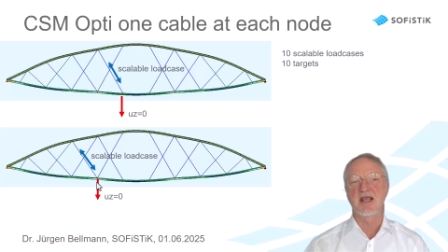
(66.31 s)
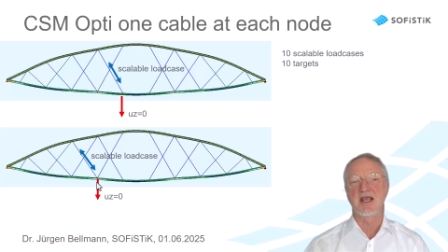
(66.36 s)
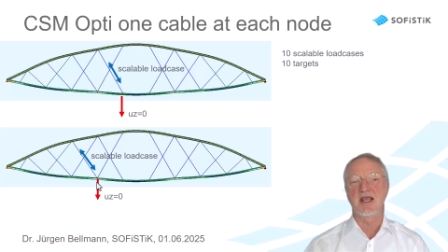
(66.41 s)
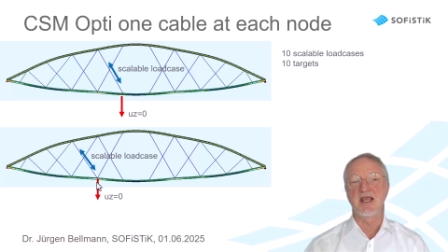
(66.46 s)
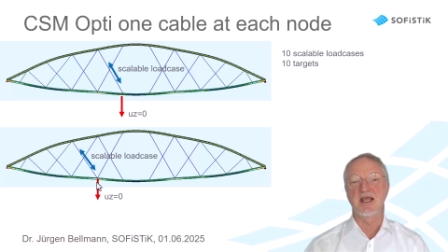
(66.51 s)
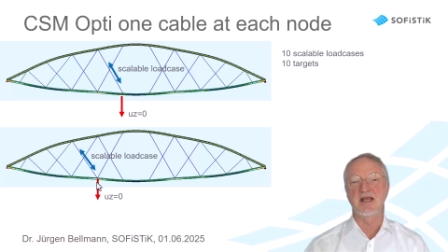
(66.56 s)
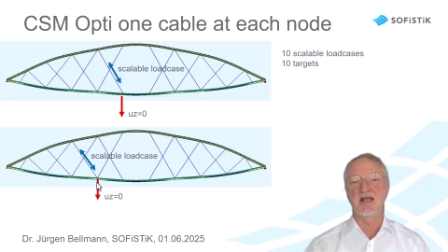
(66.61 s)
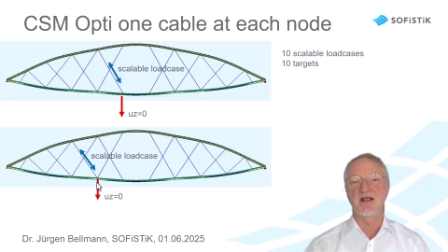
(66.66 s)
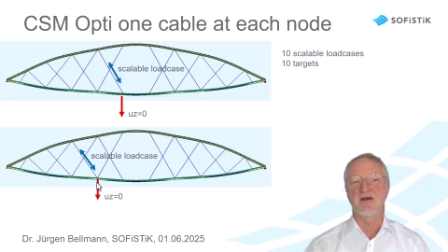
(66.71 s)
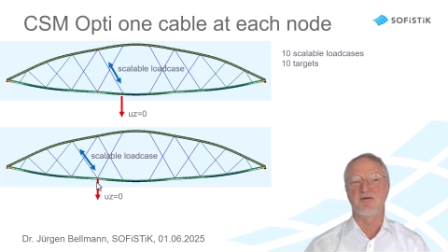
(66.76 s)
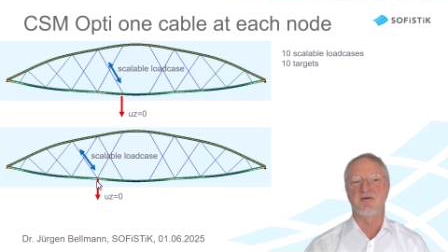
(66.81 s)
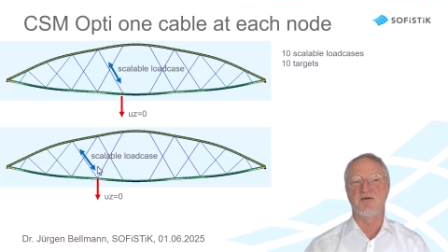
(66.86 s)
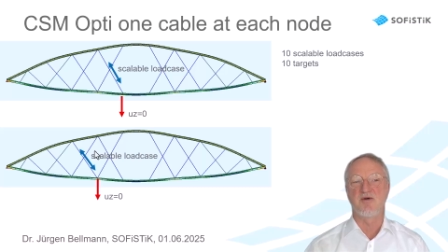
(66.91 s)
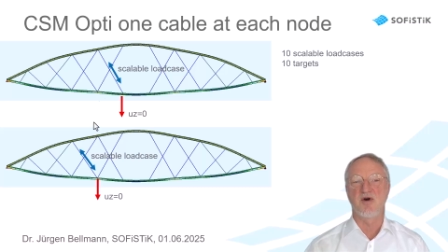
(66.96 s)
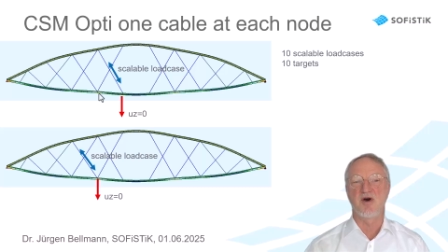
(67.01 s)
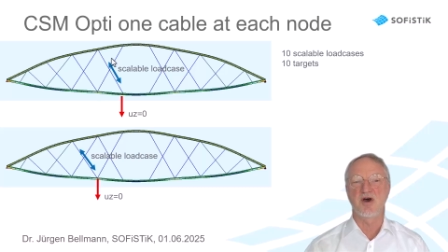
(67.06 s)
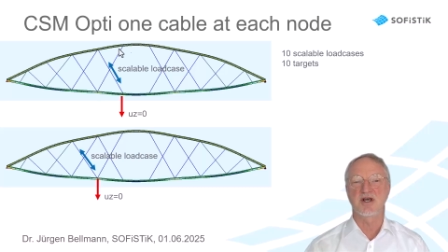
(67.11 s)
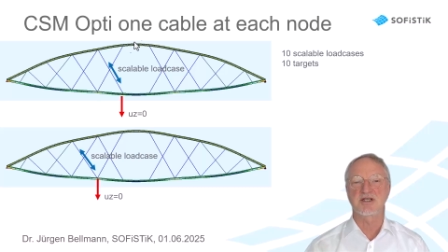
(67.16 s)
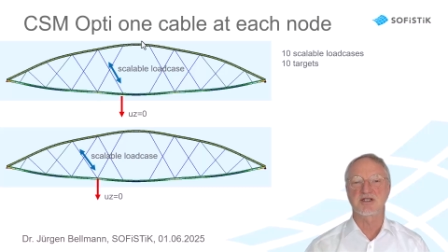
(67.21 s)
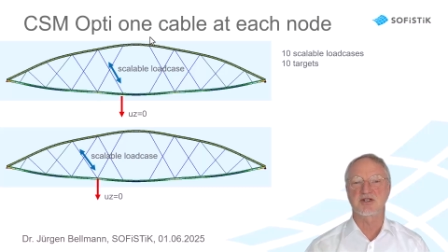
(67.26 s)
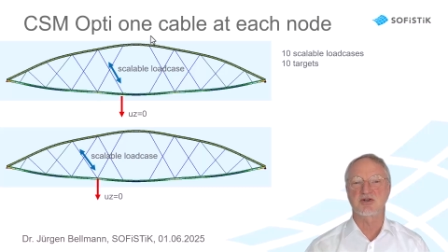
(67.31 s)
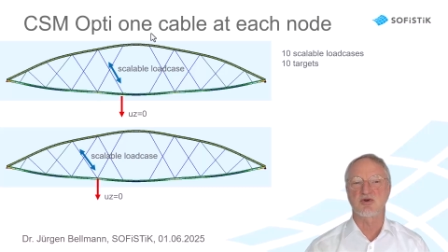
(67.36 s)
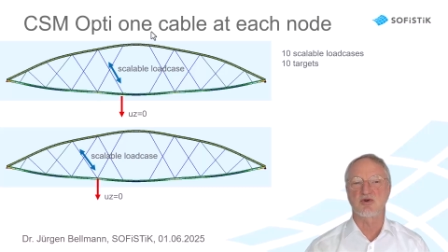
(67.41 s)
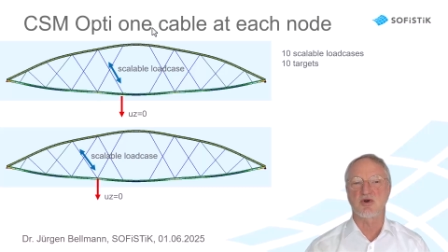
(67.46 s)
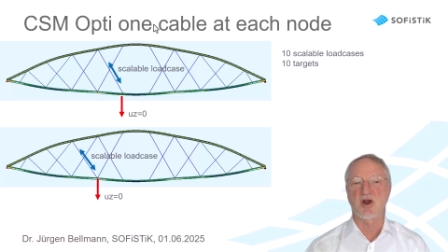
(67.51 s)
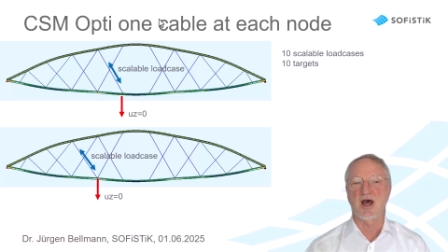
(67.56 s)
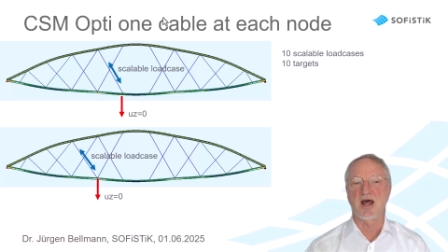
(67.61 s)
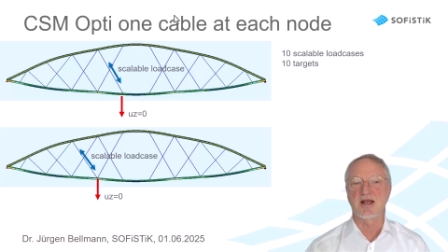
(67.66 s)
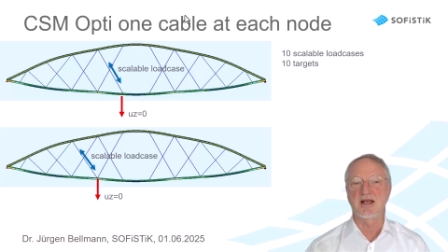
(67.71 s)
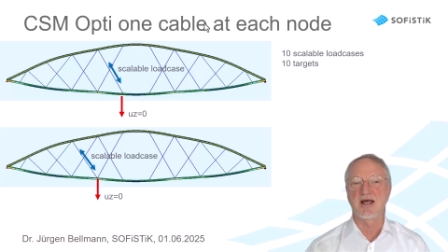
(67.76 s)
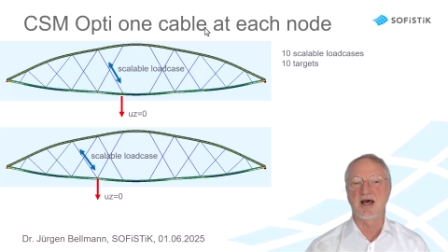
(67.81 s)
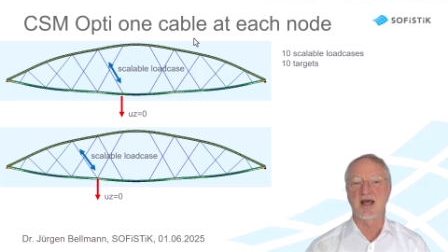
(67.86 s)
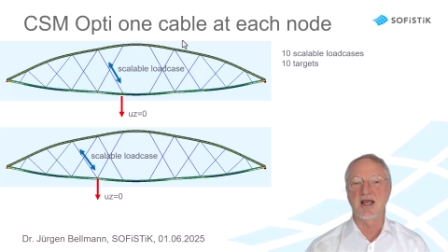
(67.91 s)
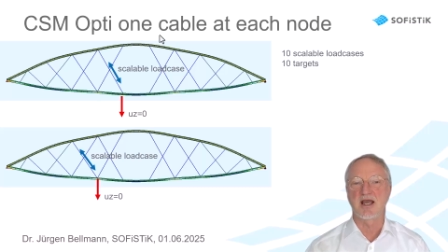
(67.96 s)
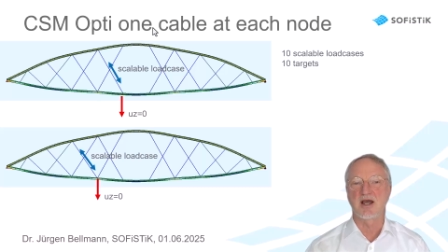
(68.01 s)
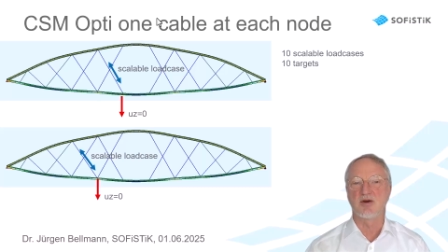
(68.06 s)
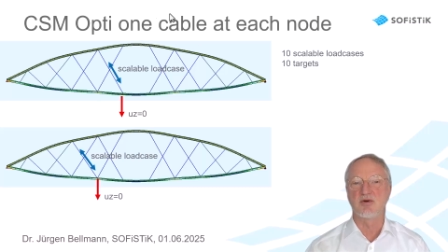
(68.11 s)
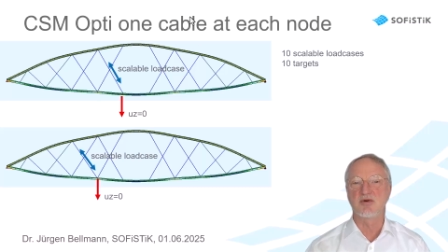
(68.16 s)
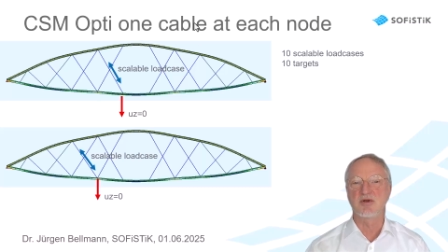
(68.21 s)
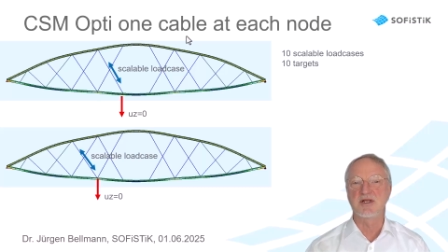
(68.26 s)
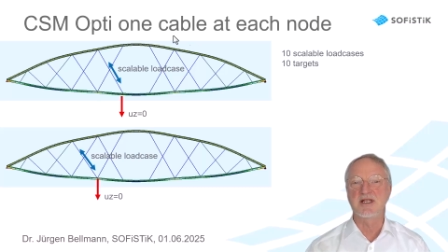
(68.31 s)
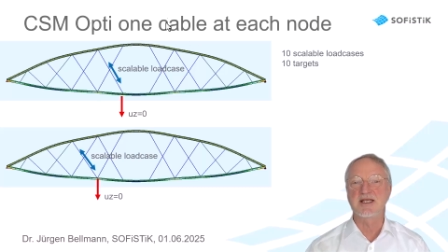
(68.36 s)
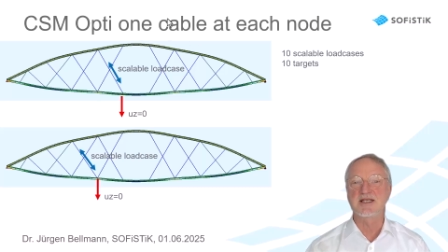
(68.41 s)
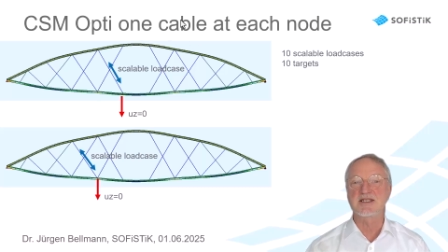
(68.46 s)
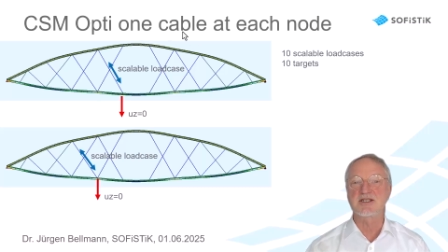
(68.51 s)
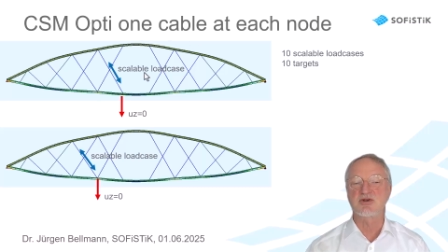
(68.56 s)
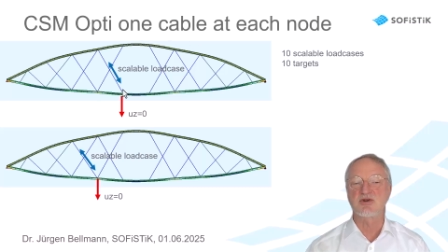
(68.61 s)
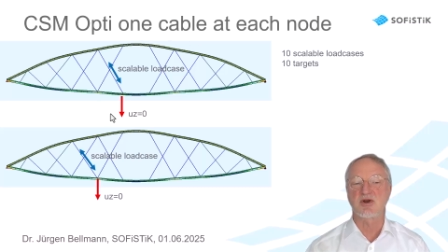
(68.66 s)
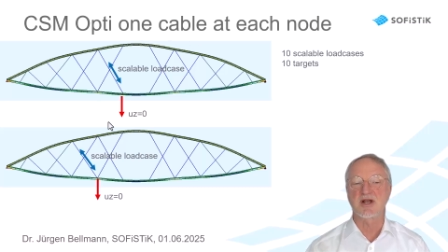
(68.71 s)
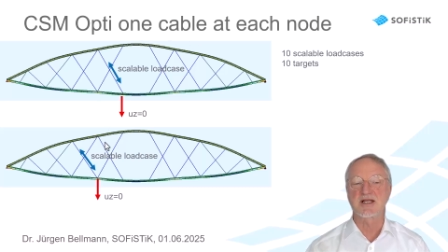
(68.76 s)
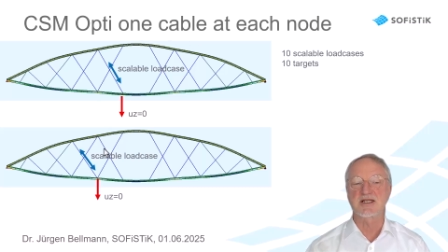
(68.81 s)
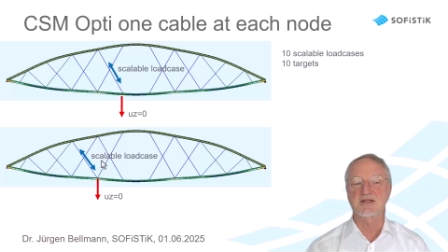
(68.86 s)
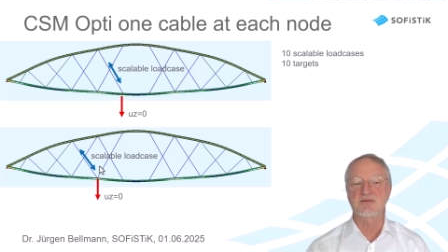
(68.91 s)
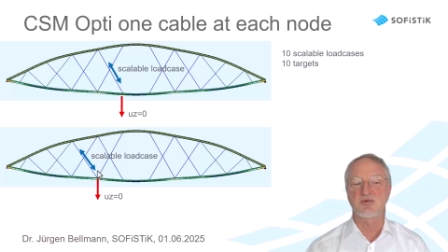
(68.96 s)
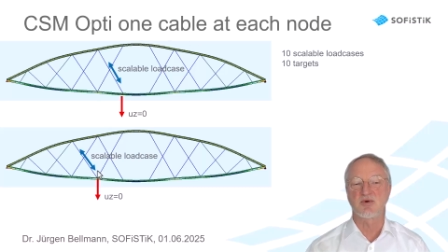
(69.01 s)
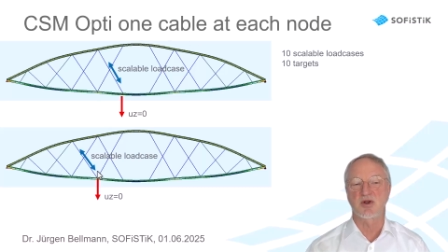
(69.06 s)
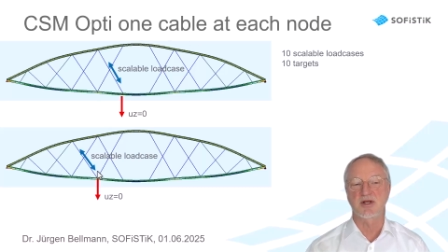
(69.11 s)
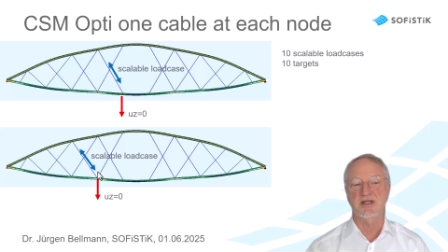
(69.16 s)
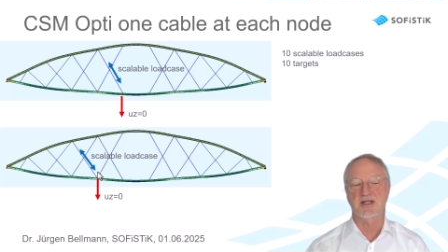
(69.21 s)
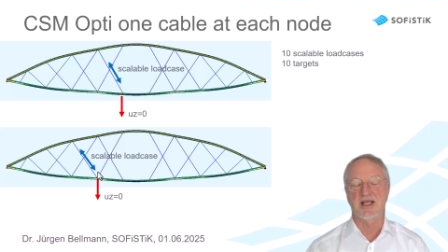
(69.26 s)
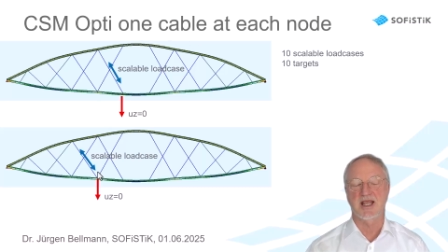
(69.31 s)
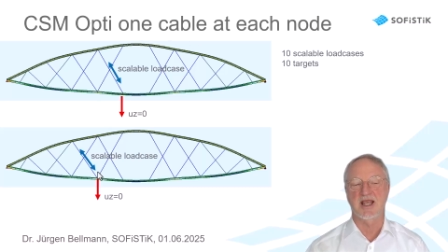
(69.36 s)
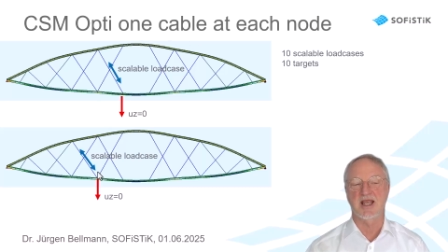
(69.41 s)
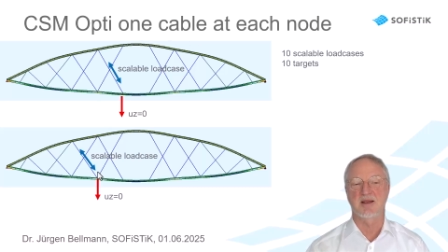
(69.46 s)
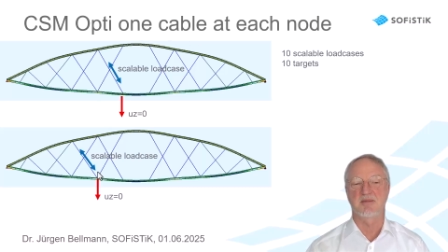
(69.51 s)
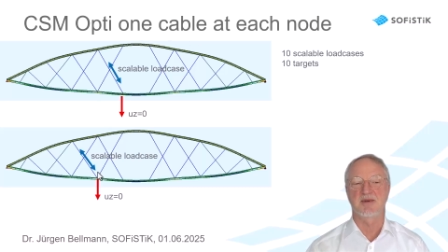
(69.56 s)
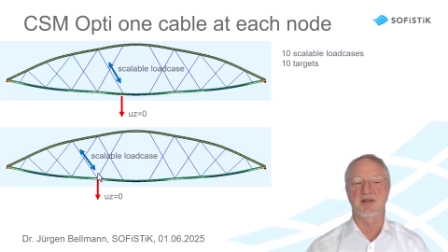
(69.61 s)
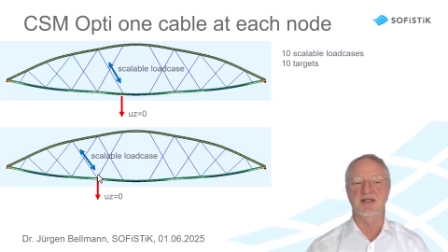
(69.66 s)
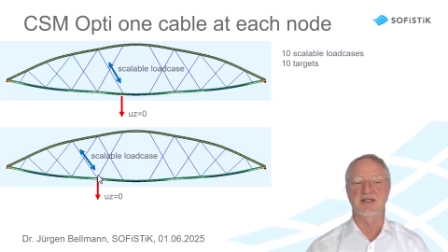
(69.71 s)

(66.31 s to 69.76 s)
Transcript: In a first run I only stress one cable,